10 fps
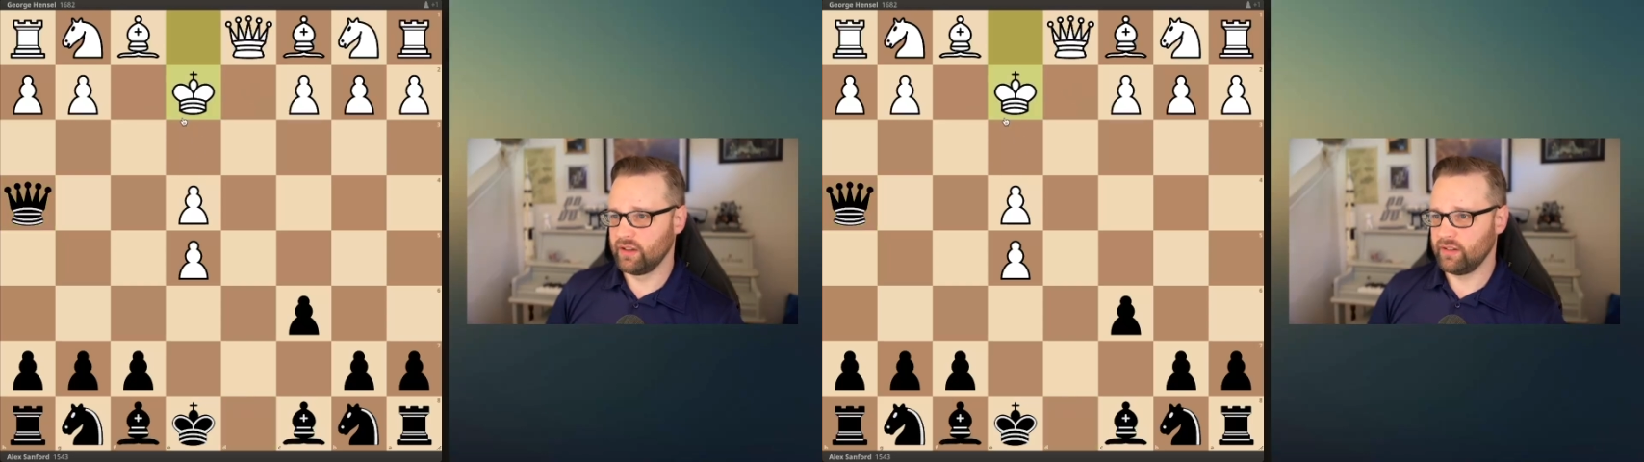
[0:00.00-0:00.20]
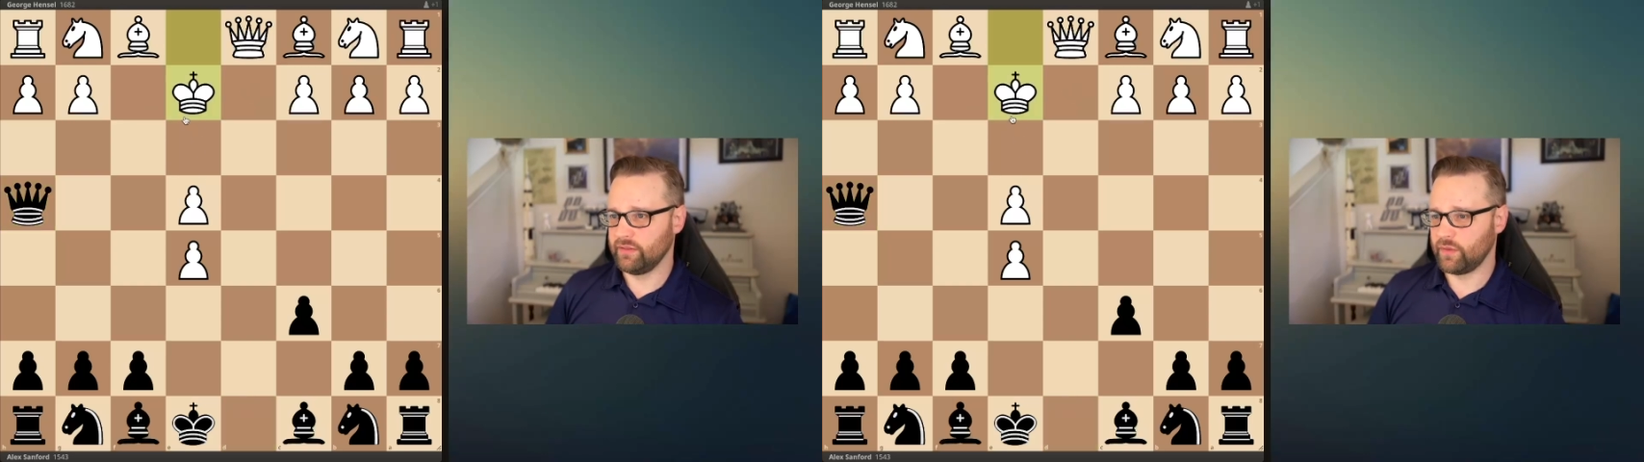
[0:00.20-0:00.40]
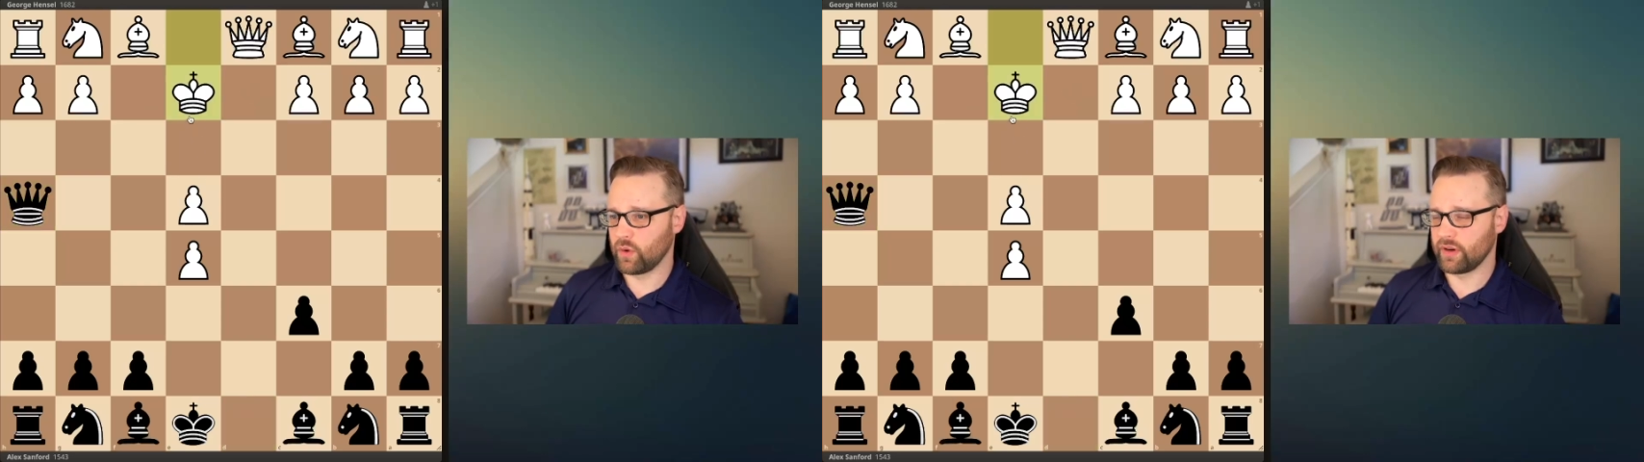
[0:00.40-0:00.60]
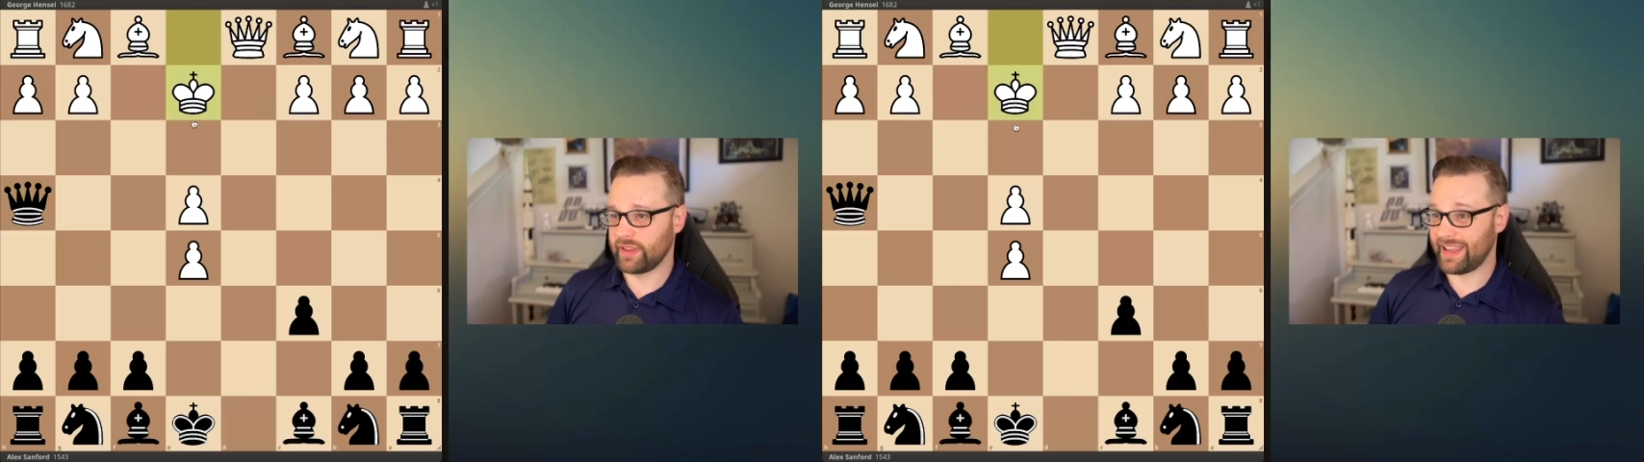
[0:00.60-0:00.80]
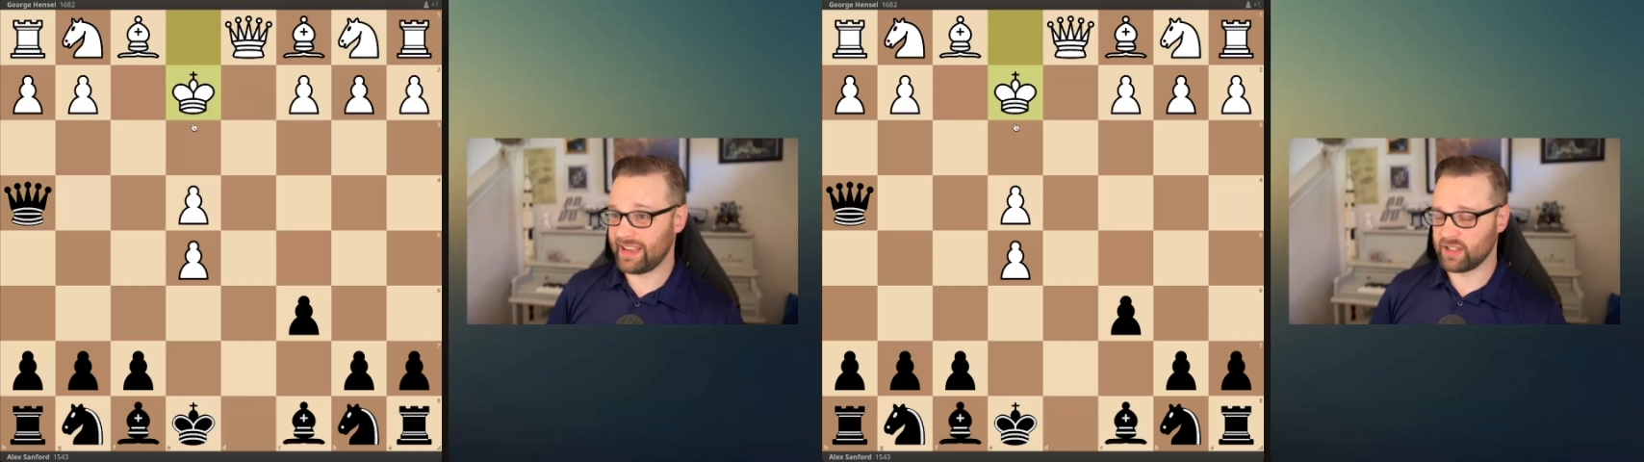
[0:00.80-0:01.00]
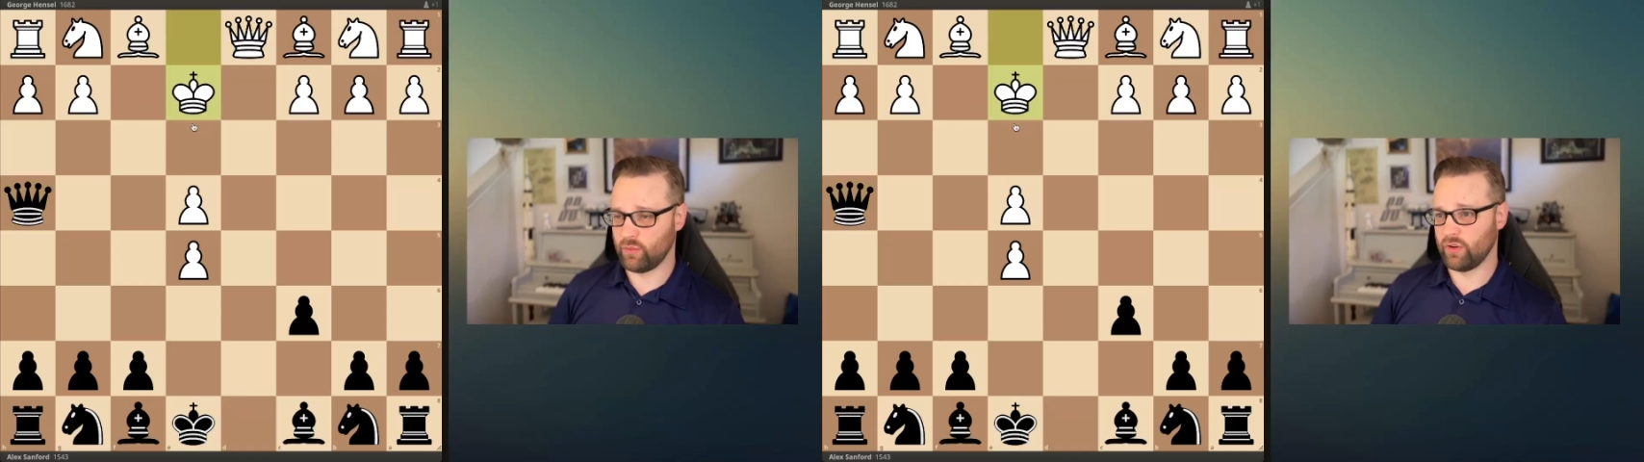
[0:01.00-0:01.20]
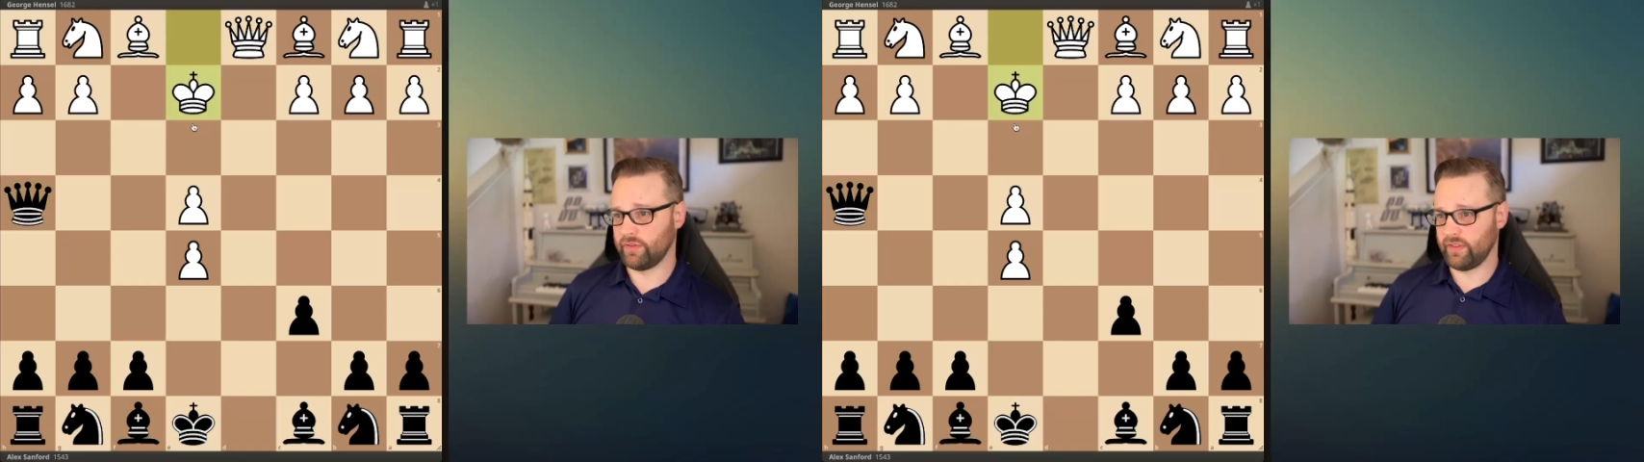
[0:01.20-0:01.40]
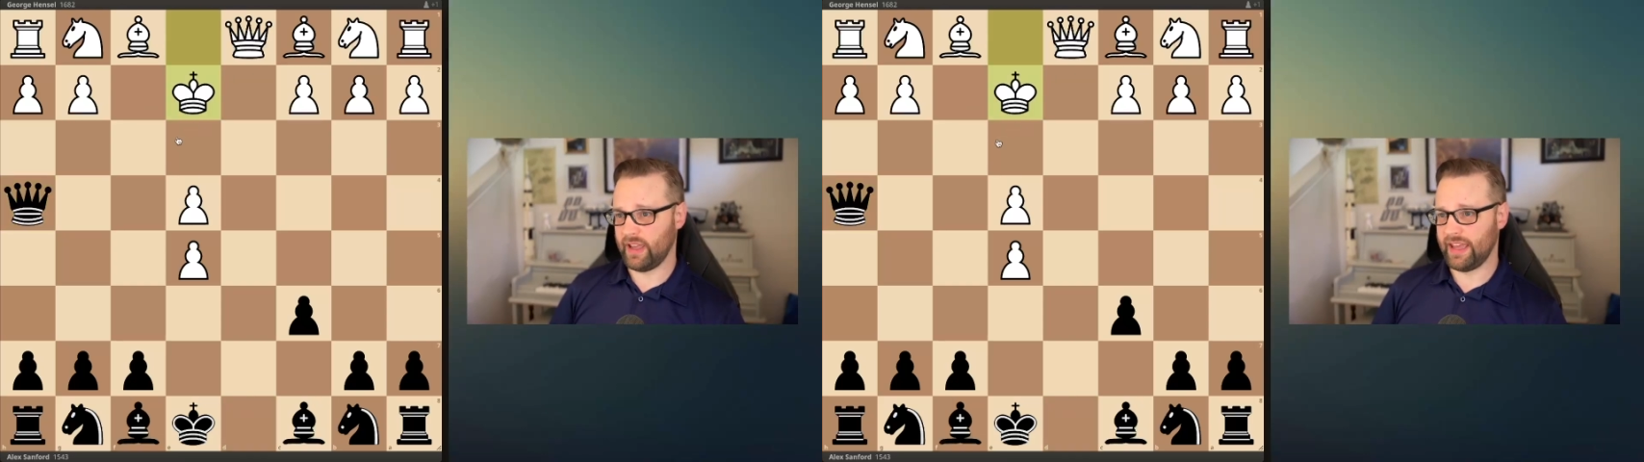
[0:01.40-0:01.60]
for the king to
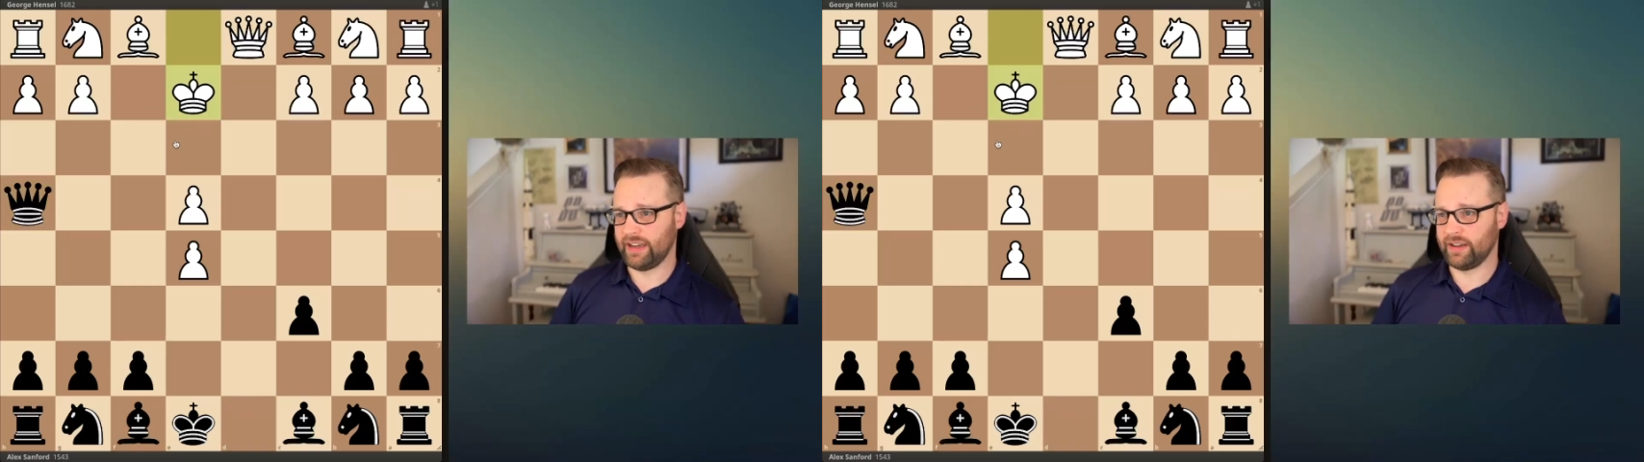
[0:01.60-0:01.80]
move. And